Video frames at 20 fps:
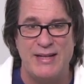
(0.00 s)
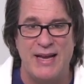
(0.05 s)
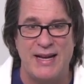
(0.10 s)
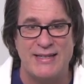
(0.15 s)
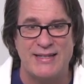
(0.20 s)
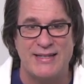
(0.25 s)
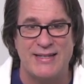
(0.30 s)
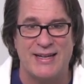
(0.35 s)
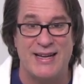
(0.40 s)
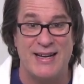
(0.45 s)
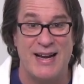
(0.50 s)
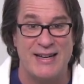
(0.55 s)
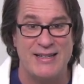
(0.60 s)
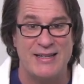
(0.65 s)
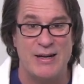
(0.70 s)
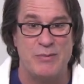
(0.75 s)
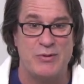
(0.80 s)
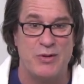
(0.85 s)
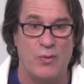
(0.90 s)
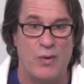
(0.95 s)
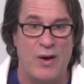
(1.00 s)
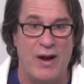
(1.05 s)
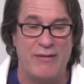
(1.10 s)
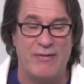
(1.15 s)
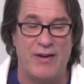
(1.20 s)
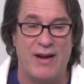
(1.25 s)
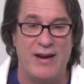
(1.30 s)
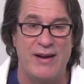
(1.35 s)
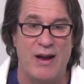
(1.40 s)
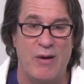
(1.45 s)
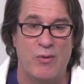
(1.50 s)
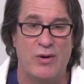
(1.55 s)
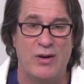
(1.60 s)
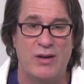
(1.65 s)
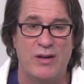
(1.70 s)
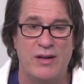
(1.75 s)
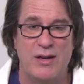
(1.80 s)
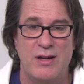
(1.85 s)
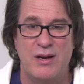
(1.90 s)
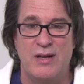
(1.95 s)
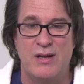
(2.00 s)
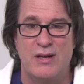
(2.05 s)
takes to connect up to the Wi-Fi network.